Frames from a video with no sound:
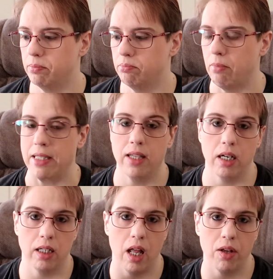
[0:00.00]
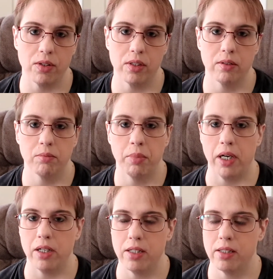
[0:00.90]
my son-in-law's
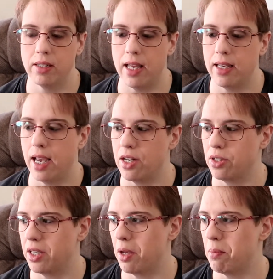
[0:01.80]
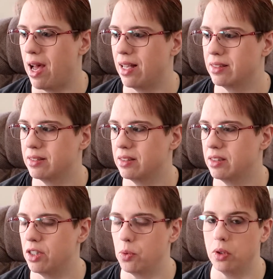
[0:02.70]
parents, they occasionally come by
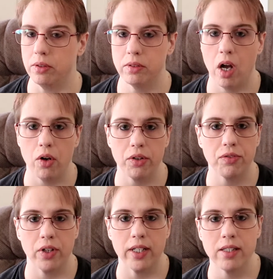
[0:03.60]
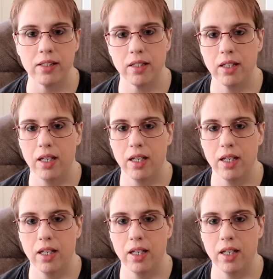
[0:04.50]
because we're all good friends,